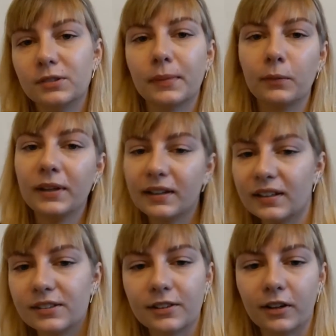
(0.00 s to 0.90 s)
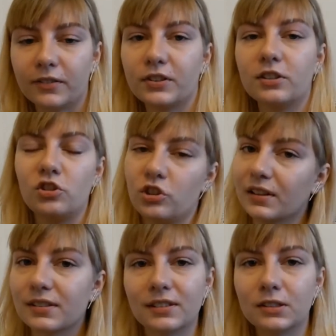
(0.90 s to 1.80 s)
My weekends are often
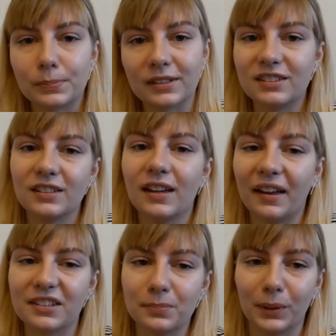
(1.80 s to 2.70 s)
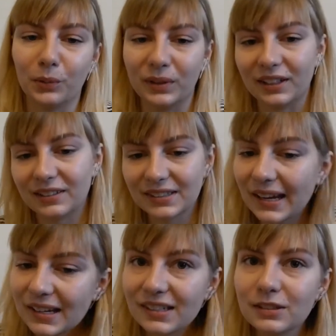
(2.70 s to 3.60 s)
just as busy as my
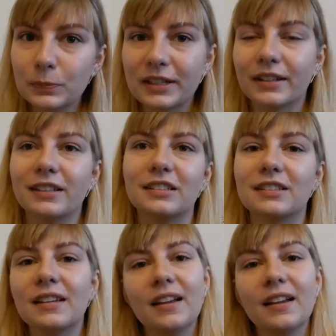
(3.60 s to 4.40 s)
weekdays because